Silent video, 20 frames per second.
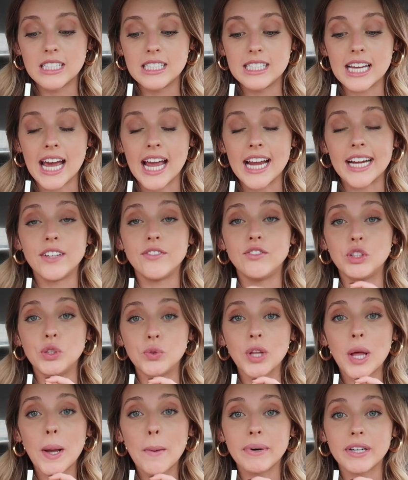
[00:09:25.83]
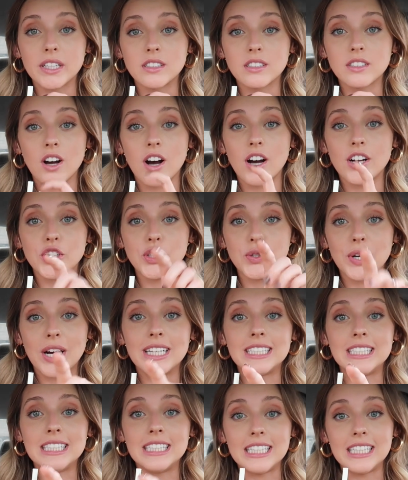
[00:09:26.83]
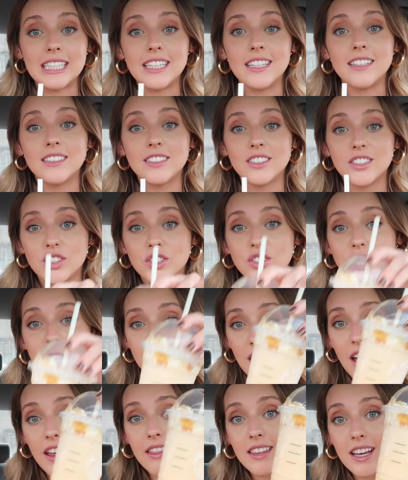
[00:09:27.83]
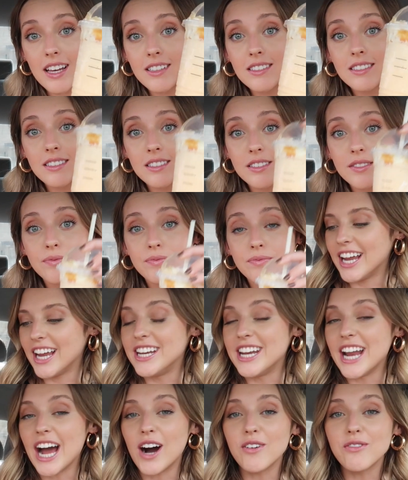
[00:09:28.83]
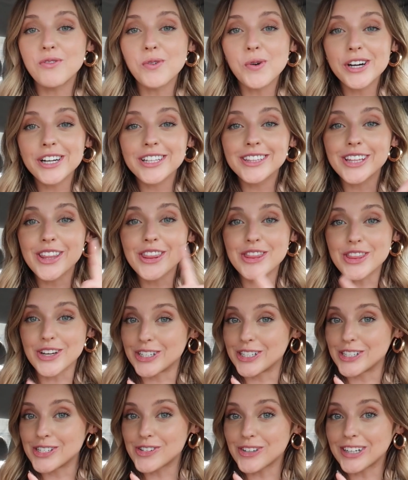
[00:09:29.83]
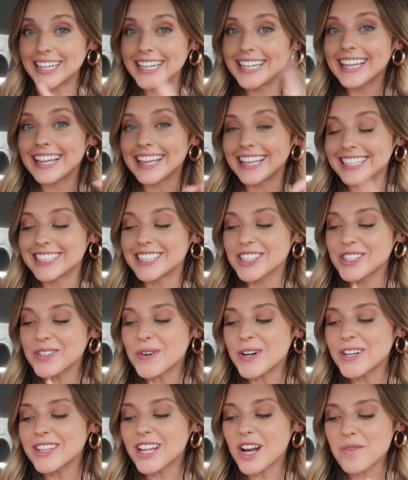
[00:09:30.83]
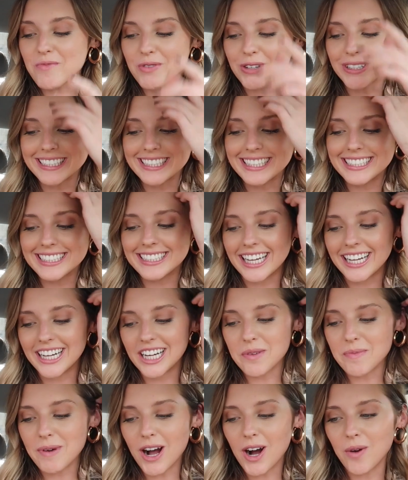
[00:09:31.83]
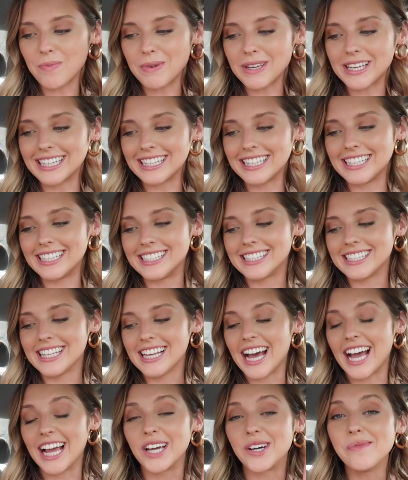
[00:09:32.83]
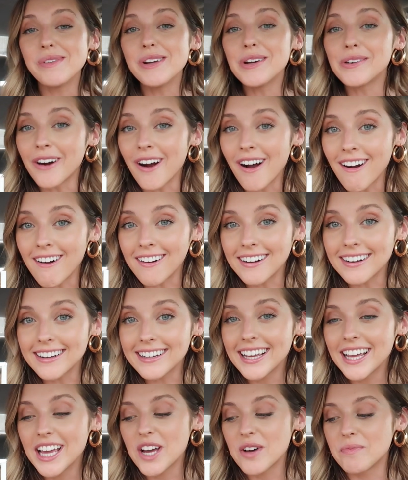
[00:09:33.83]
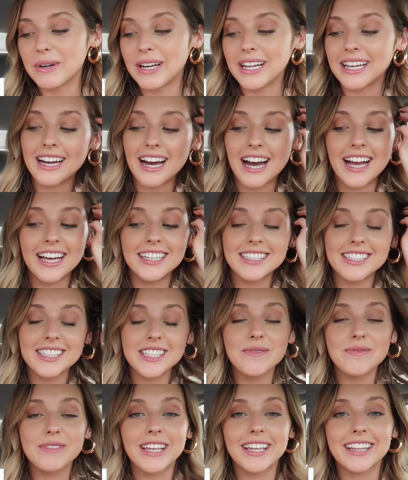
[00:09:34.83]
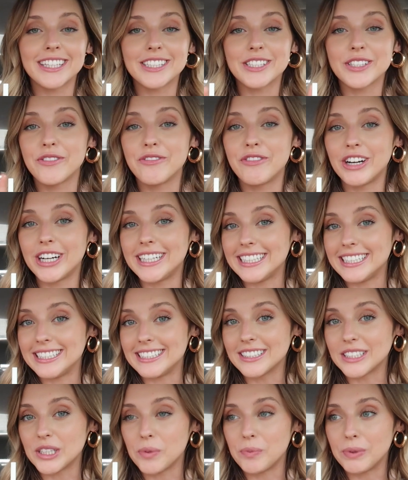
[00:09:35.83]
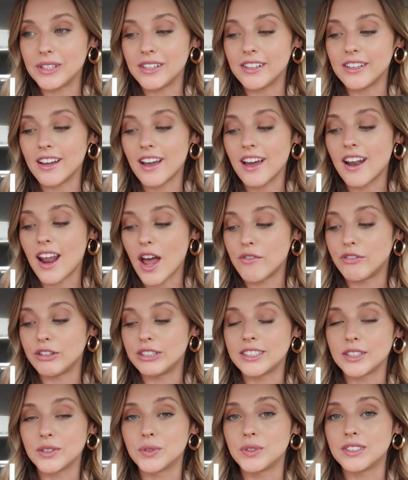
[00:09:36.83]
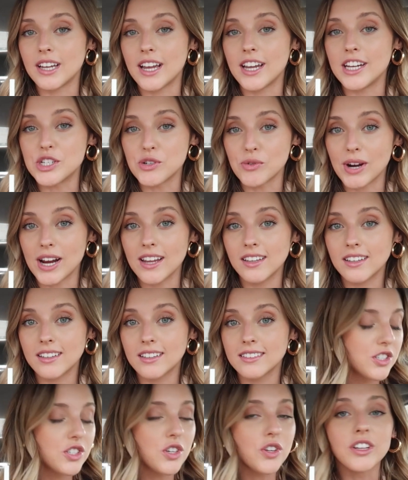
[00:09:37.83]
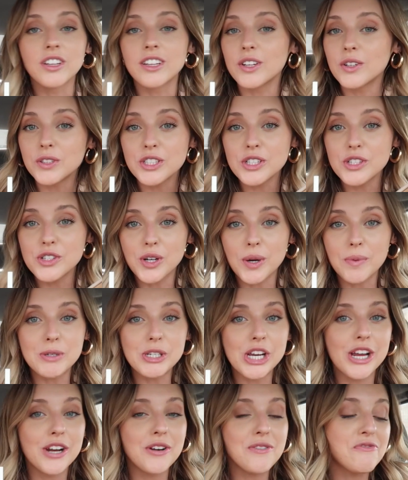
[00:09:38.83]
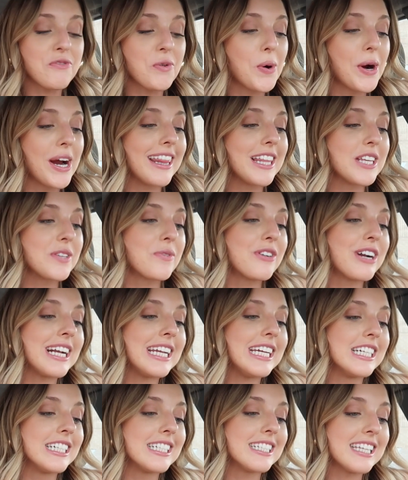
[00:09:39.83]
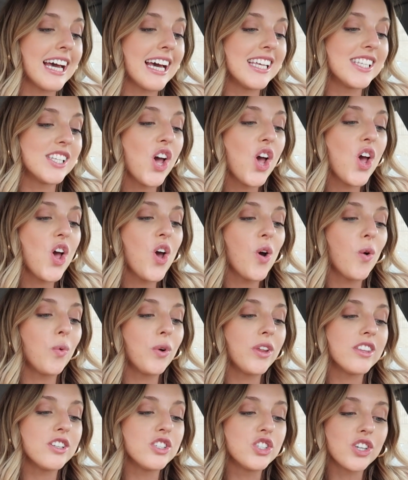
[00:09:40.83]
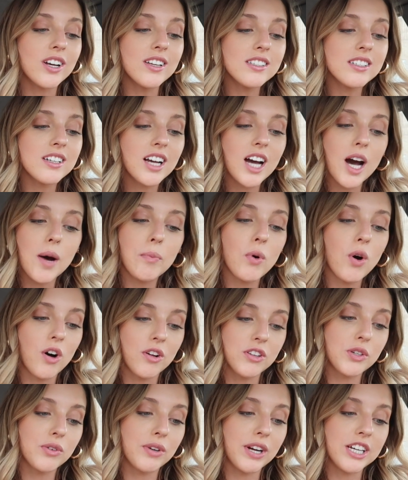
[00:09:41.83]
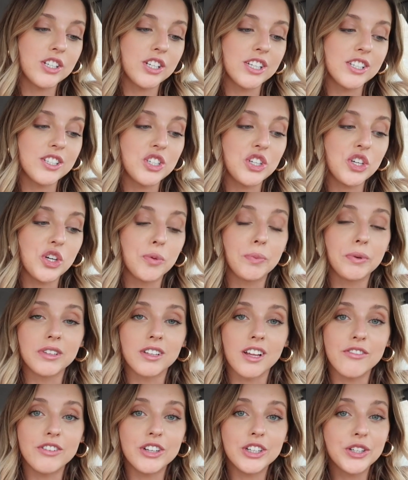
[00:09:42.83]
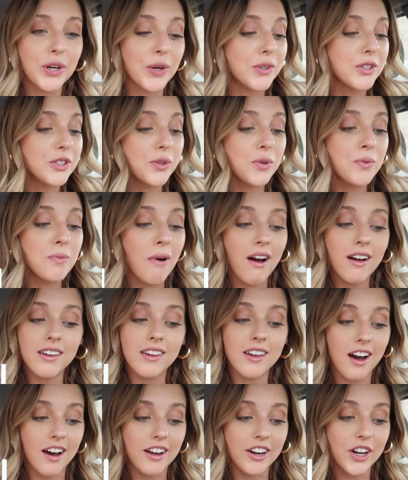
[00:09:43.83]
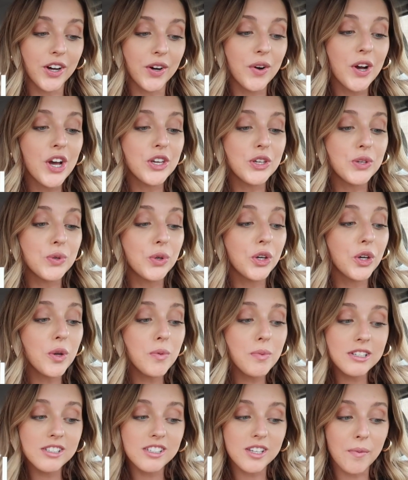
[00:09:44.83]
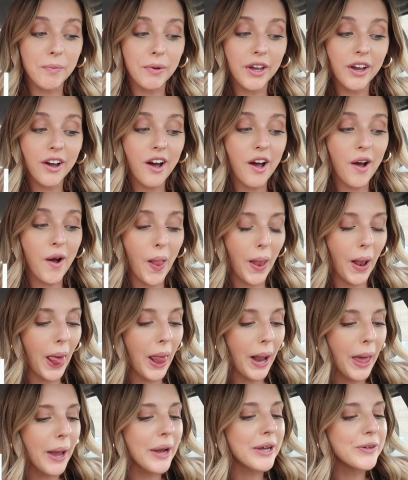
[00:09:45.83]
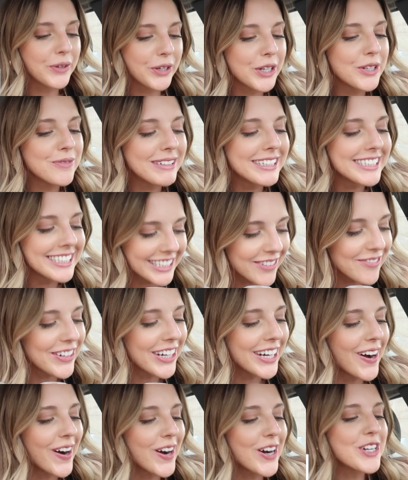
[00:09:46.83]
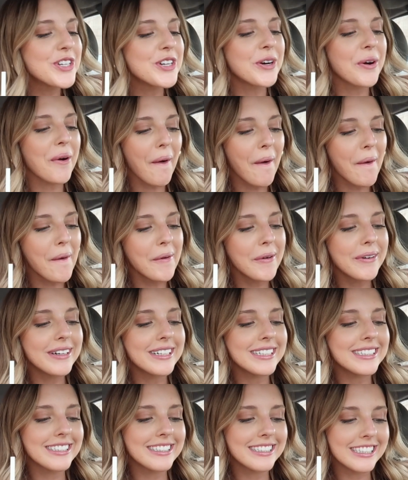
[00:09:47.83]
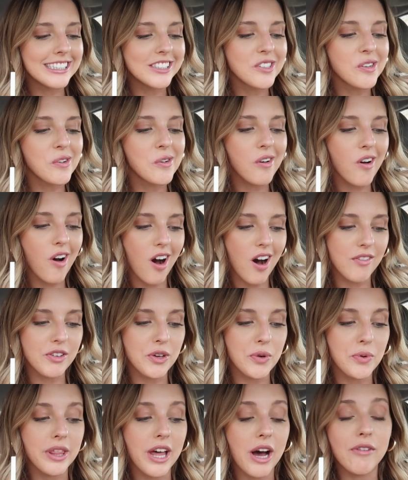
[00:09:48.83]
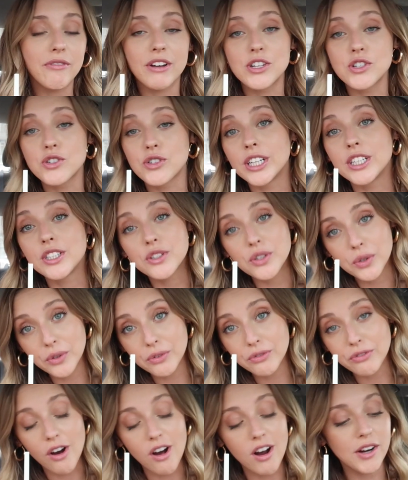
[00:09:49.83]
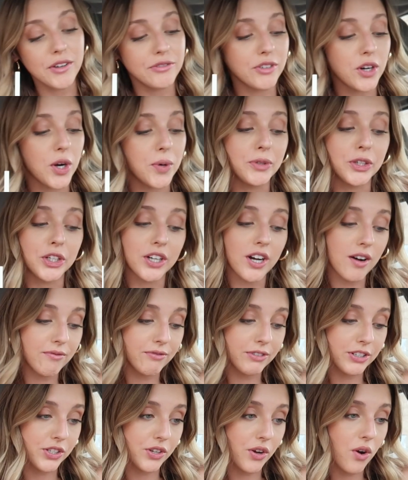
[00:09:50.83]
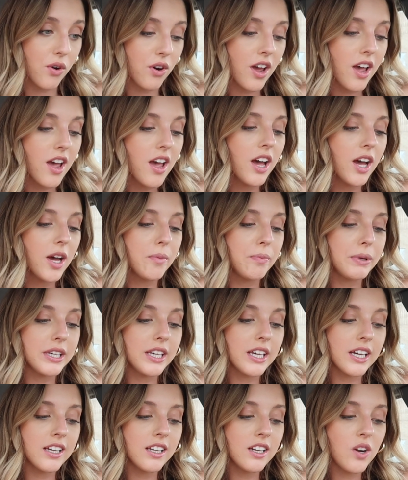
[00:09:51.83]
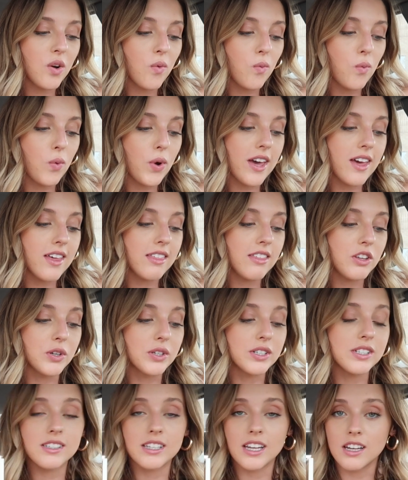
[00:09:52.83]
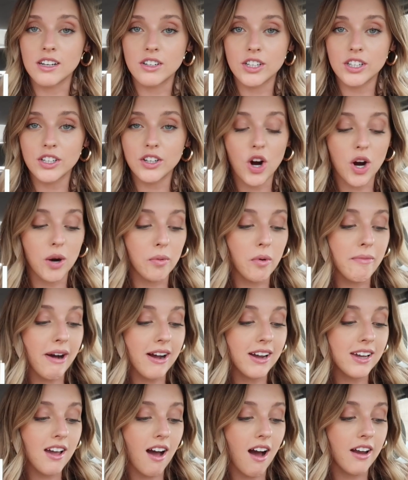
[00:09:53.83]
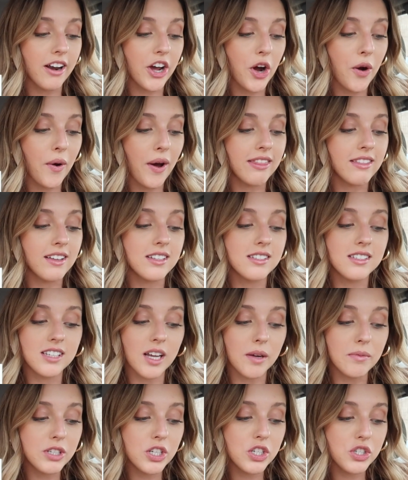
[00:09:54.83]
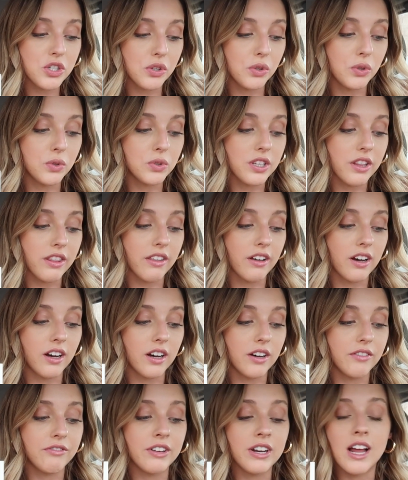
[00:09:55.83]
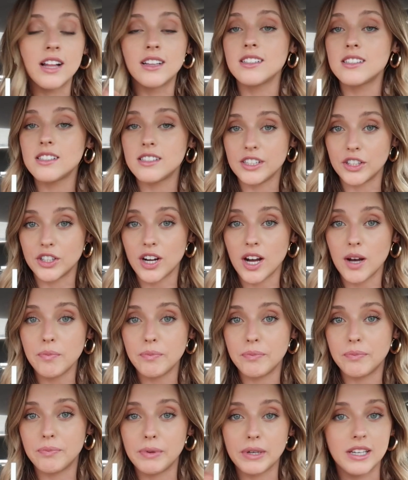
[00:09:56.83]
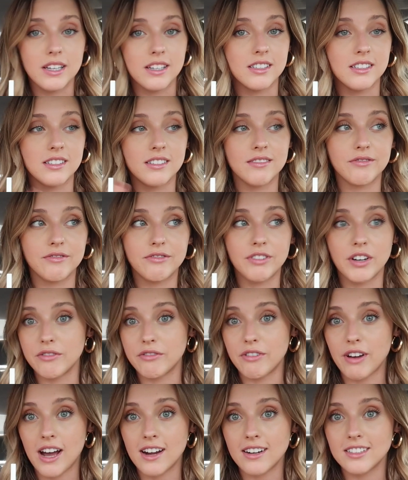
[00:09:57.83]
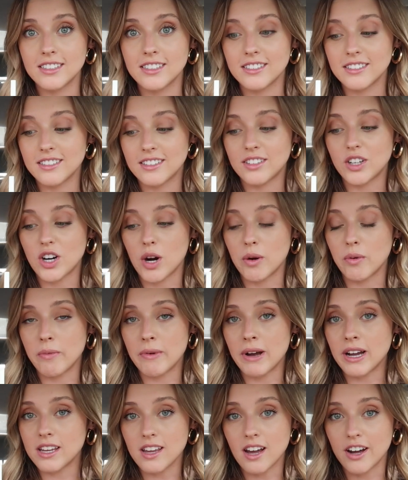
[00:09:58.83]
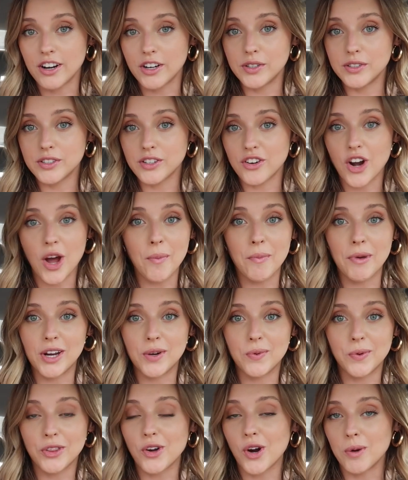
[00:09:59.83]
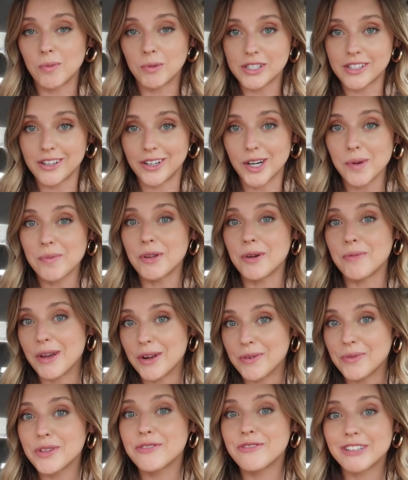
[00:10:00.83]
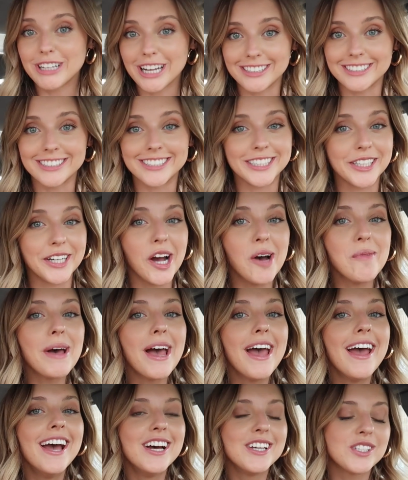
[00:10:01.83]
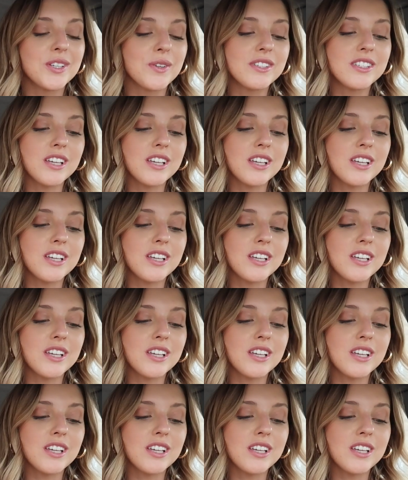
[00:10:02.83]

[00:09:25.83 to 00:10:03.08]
Dang, if you like butterscotch, you guys need to get this. Now for the third drink. This is the one that I'm really excited about because I could be wrong, but it kinda seems like this could very easily be an every single day drink. So the little description for this one right here says, With just a couple alterations to your beloved go-to macchiato, you could be simping, you could be sipping on your own seasonal coffee without venturing too far from your comfort zone. Begin with your standard caramel macchiato and then substitute the vanilla syrup, because fun fact, caramel macchiatos are not made with caramel syrup, they're made with vanilla syrup. So